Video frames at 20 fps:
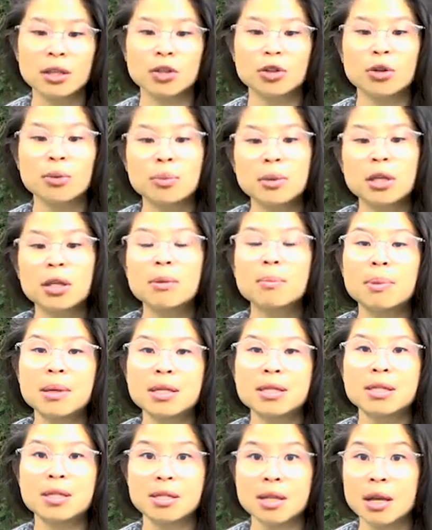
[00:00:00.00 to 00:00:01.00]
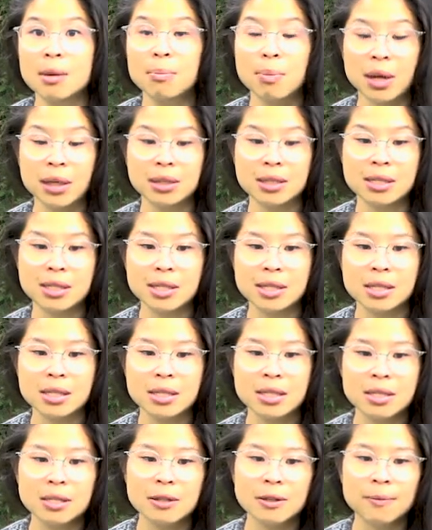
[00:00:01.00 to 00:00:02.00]
and community-based design
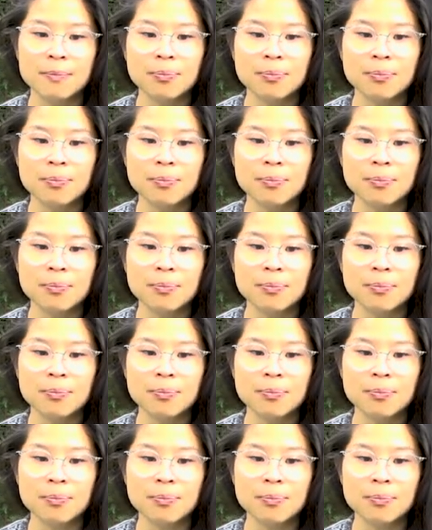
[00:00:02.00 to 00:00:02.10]
practices.